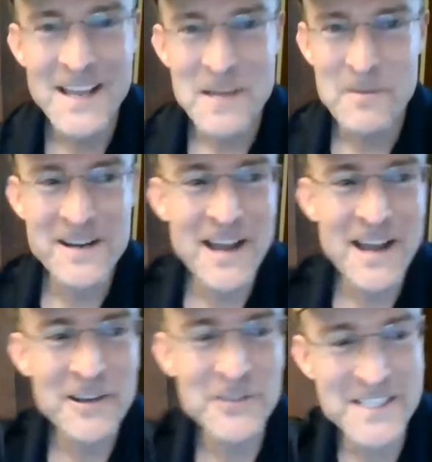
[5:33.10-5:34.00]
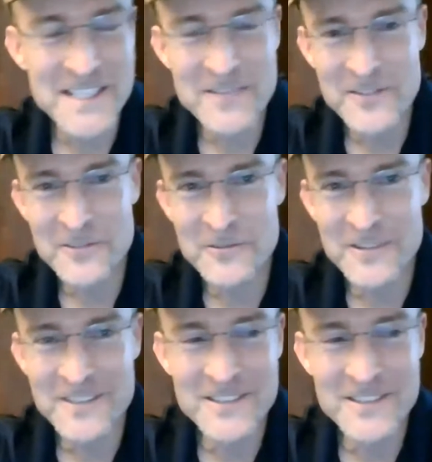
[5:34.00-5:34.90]
but now you'll see if
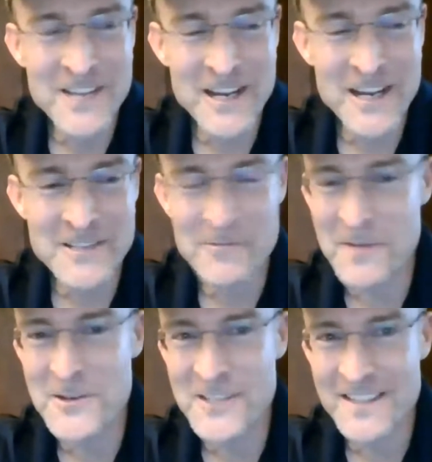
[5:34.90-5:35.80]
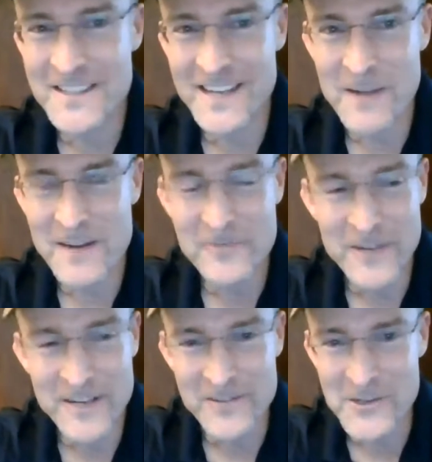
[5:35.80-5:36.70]
you check out some of my music that I'm not
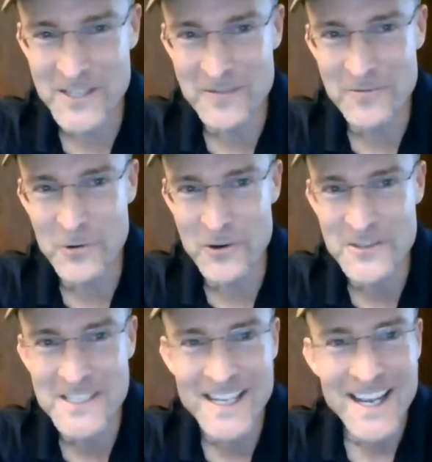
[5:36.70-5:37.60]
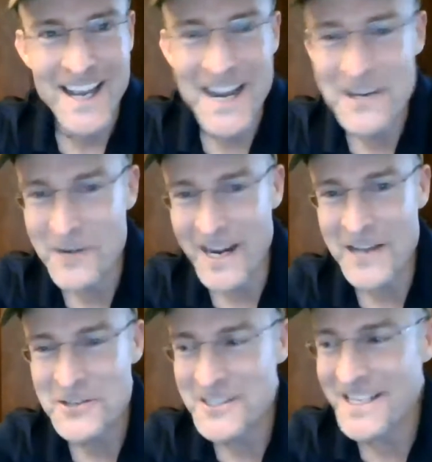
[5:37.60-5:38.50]
afraid of using fourths. Anyway, I
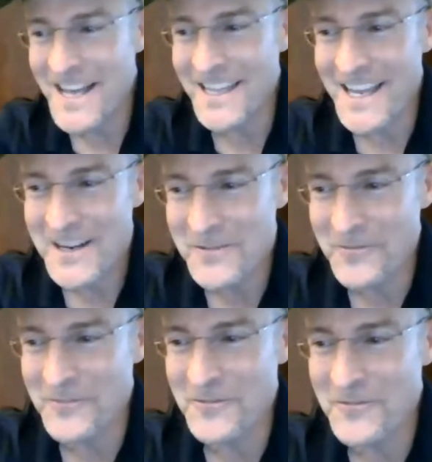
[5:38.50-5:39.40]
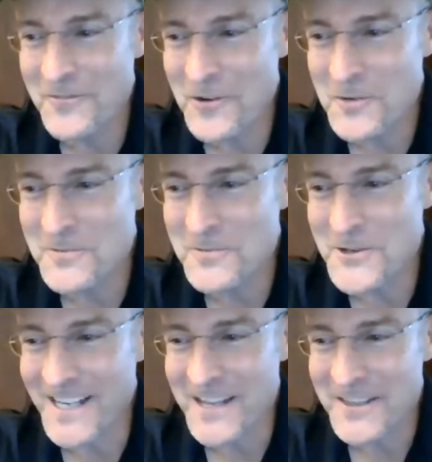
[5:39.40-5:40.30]
used to not like folk
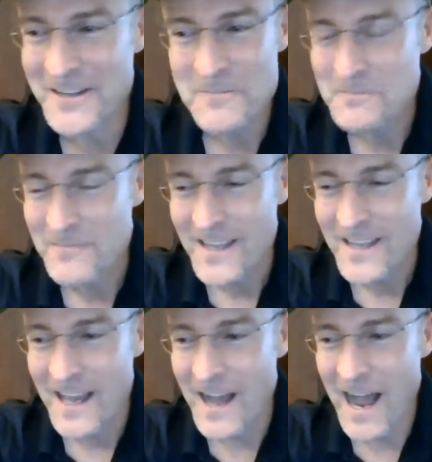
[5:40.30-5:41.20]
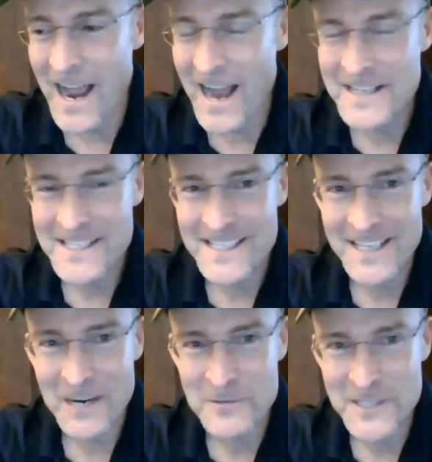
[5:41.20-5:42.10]
music. I just
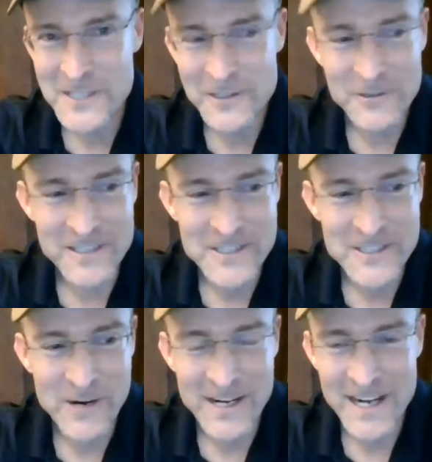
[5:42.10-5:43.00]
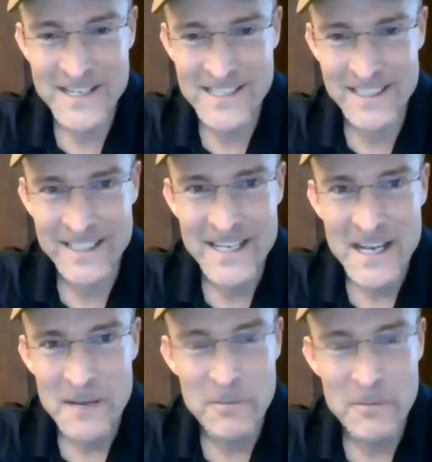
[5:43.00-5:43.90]
think I was clueless, quite honestly.
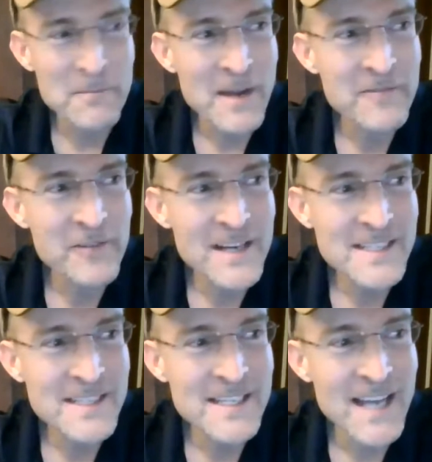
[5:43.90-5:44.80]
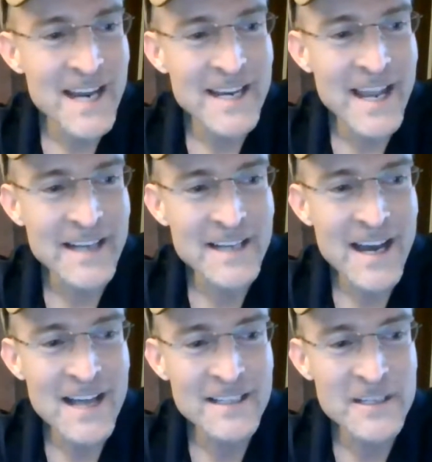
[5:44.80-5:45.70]
But my friends and I at
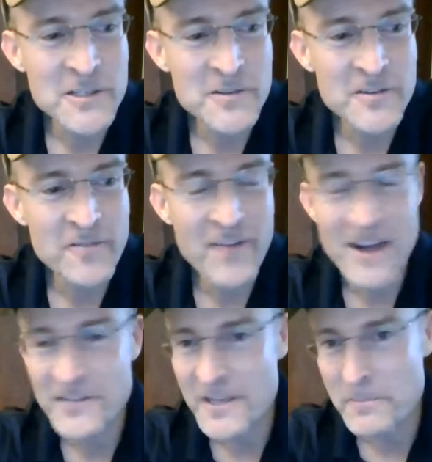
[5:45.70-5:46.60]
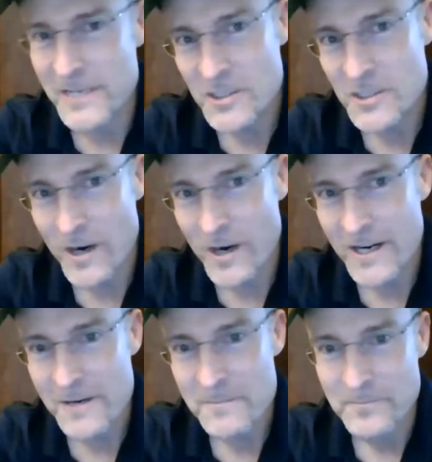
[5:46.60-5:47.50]
college founded a peace
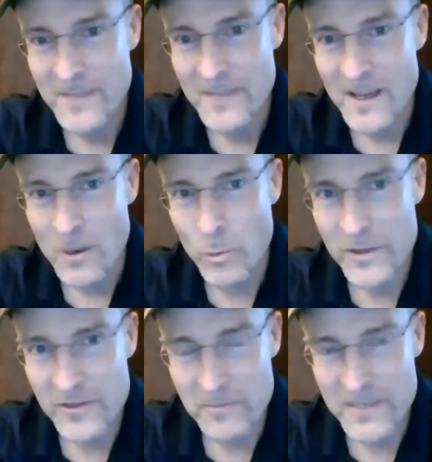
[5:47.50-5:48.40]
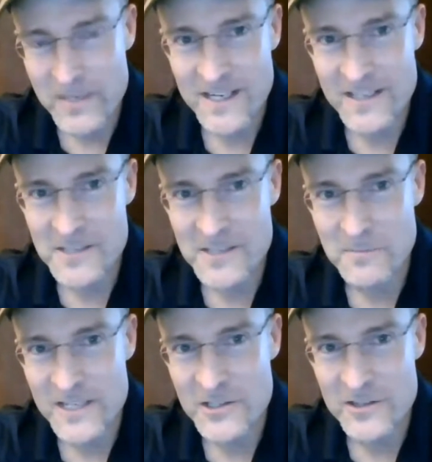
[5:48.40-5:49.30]
choir with the peace studies
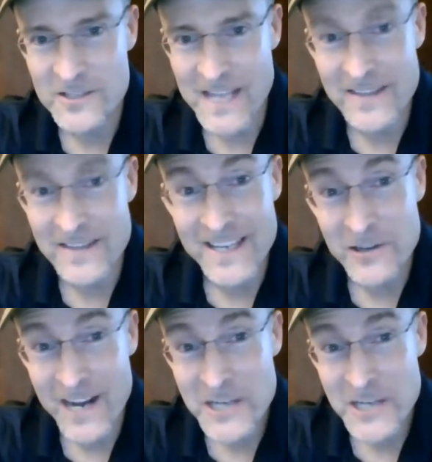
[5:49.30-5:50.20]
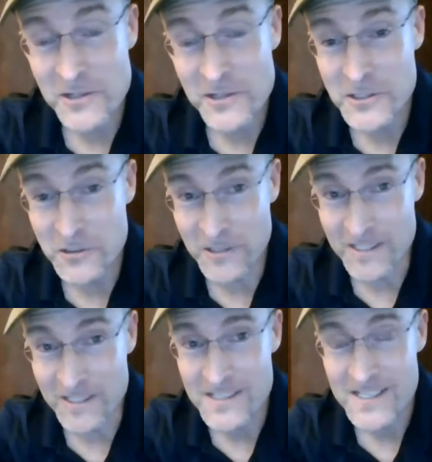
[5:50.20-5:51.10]
majors and the international
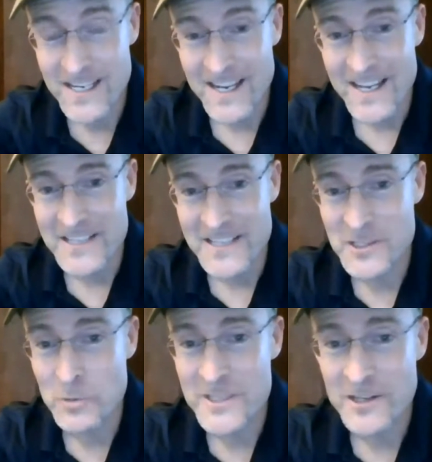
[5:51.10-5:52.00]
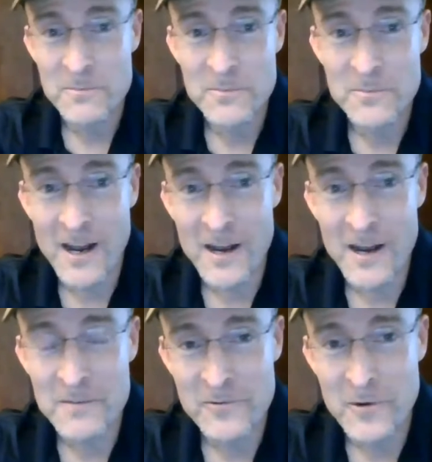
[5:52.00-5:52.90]
students. So we started
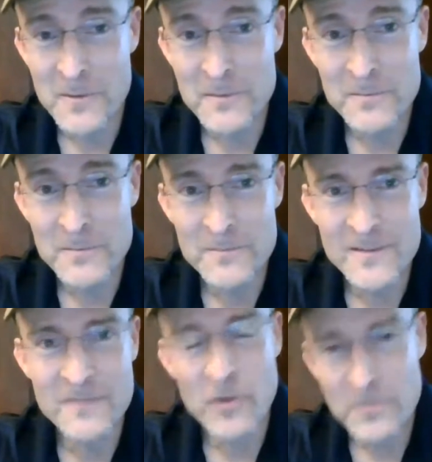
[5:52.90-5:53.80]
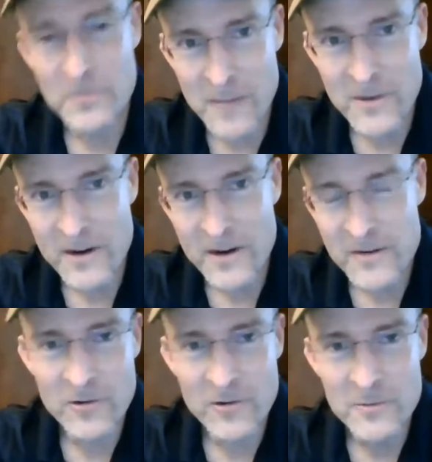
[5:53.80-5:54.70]
performing American
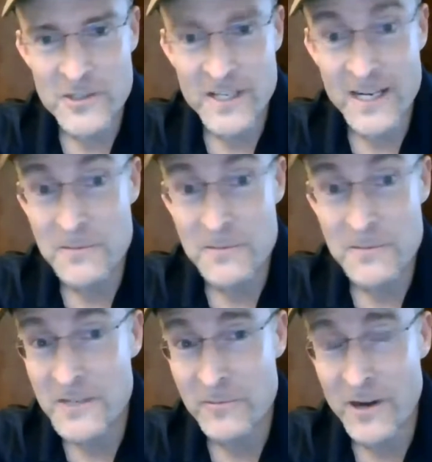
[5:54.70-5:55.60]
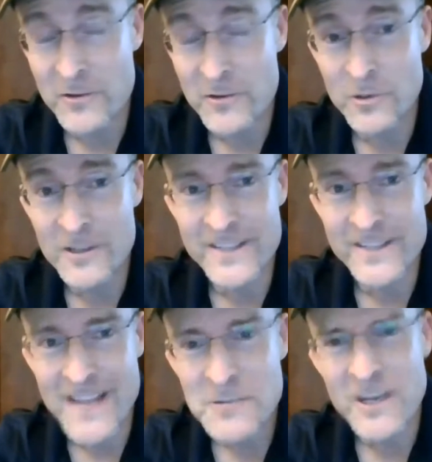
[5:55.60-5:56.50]
folk music and music from around the world, and
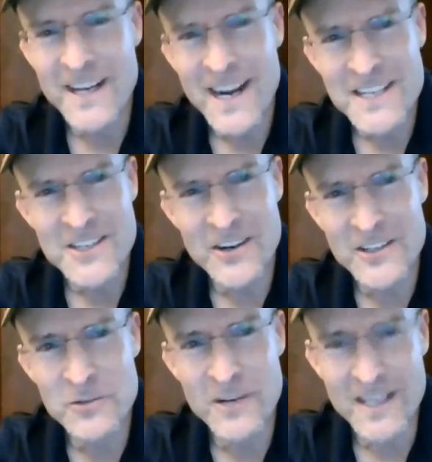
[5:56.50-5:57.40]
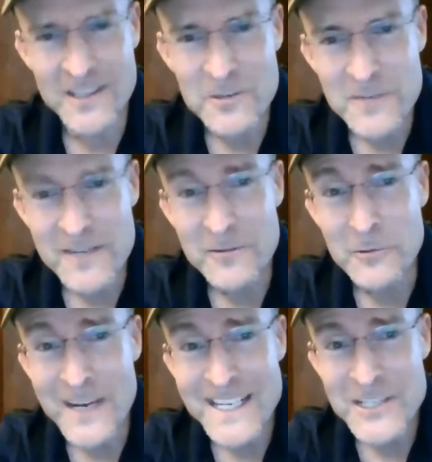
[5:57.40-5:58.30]
that's when I kind of started doing a little bit of
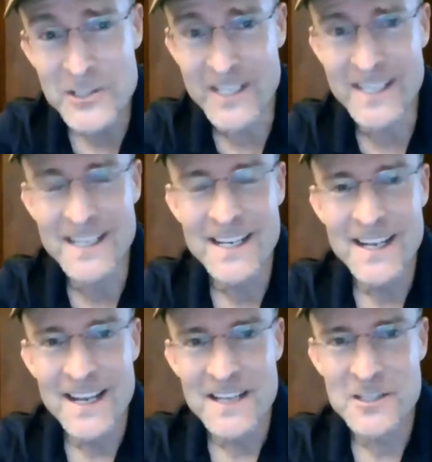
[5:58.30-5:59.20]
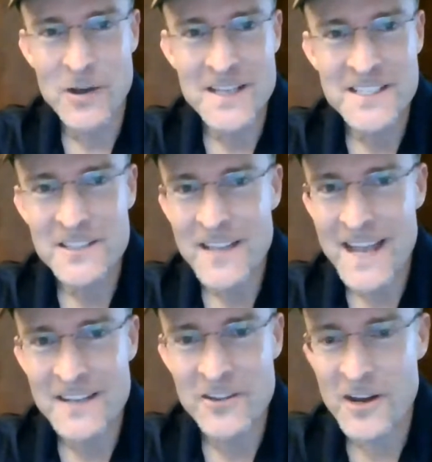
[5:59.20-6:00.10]
arranging. So I still
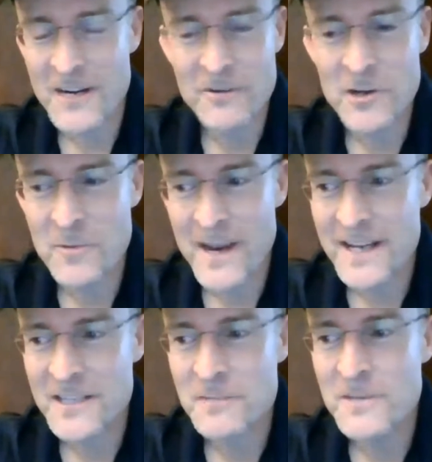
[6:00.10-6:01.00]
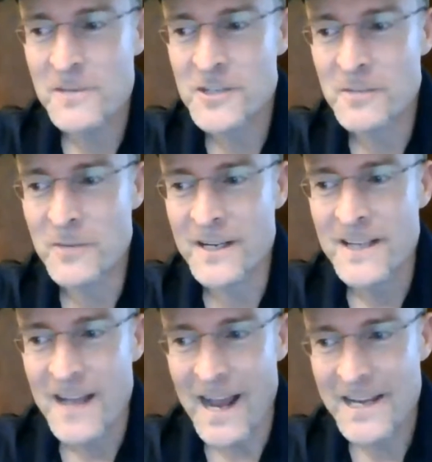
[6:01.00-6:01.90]
hadn't thought I would go back into music, but
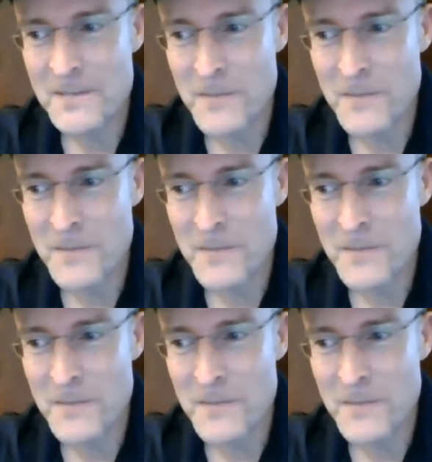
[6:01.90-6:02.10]
I hit my